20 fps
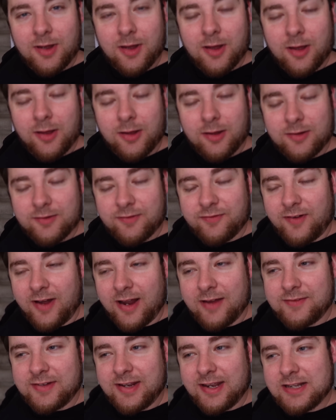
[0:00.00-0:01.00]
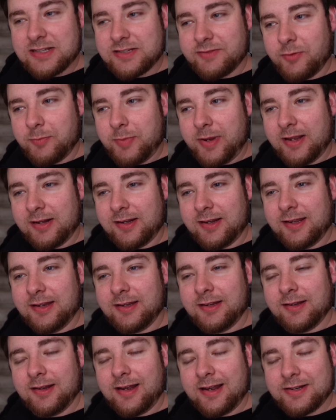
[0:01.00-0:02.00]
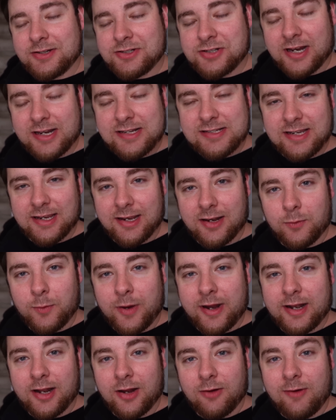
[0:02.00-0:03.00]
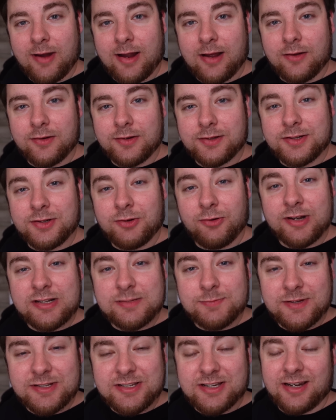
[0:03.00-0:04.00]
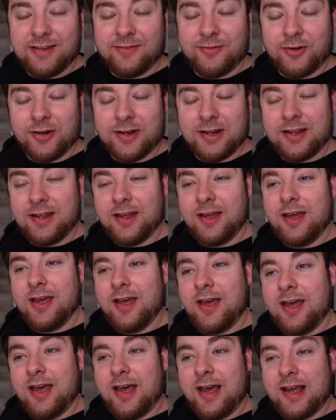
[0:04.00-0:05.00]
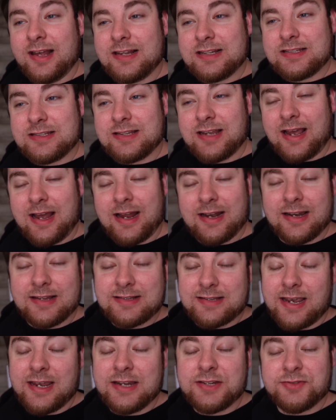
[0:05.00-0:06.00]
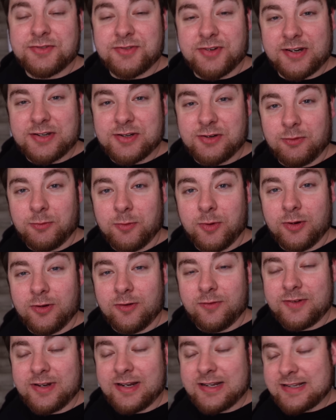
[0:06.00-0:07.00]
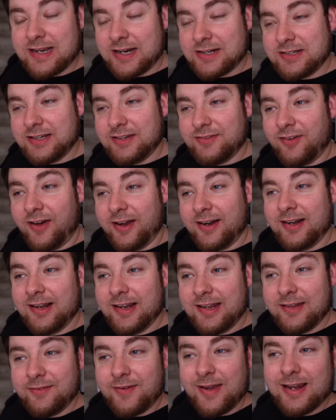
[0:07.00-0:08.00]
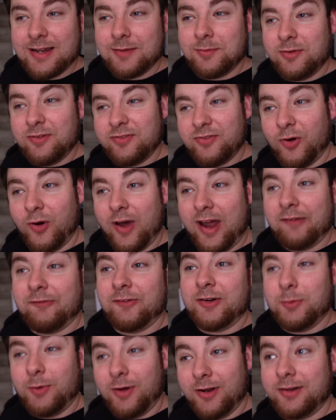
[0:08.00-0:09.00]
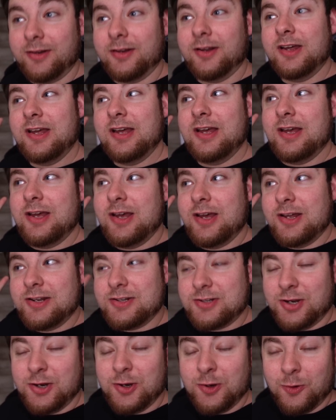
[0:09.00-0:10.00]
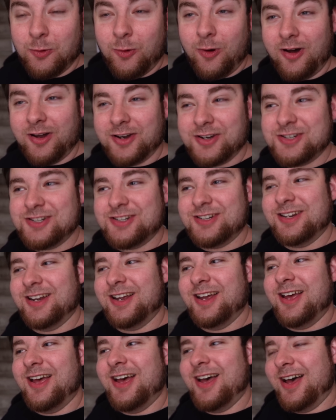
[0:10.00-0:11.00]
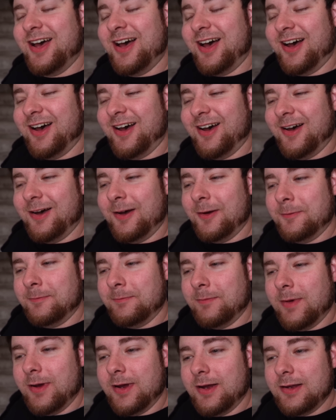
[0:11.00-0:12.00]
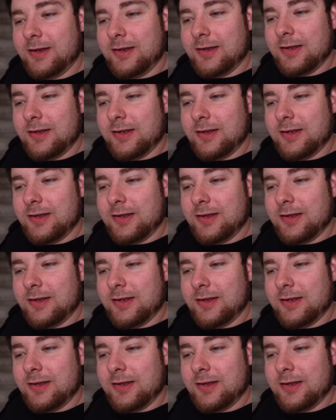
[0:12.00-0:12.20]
5 days of appealing and chasing and waiting around, Christmas delivery has had its age restriction removed. It's actually finally available for everyone to watch. That's